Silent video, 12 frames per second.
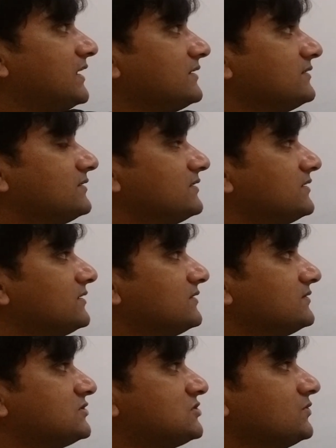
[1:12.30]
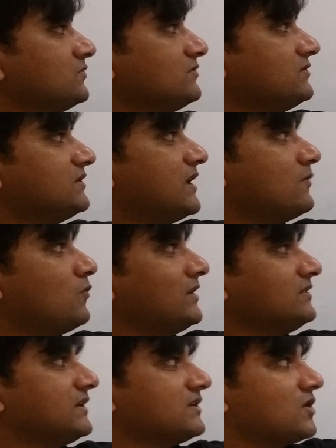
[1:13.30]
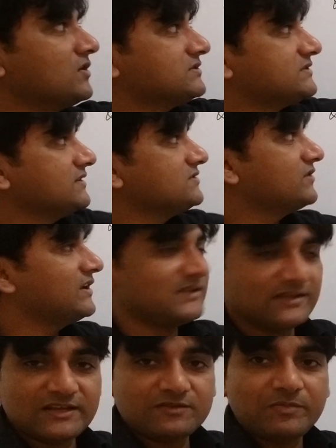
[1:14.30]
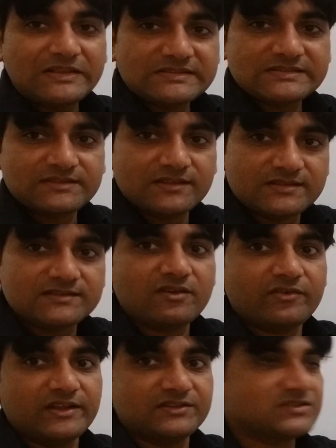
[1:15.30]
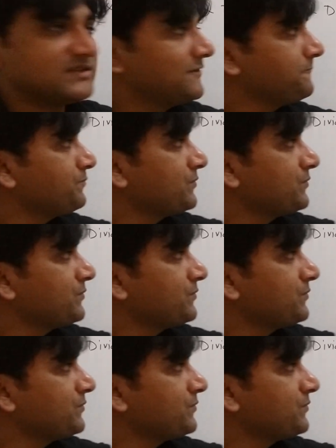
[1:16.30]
then 2, then 1, then constant. So it means this is arranged.